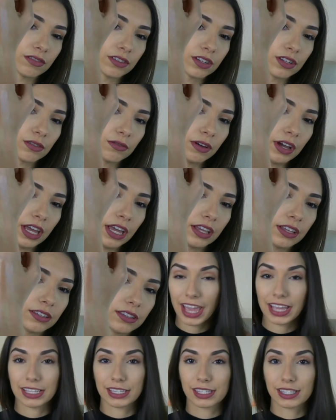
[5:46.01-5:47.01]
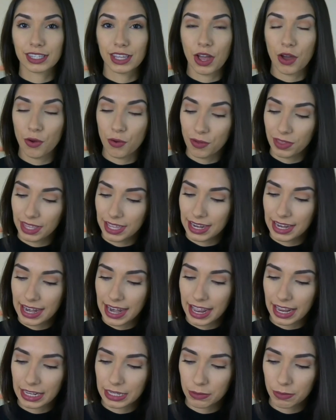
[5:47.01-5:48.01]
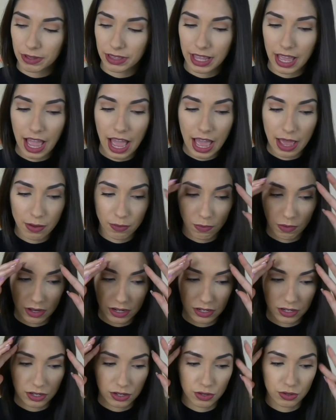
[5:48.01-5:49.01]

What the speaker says: to it. So the next one that I want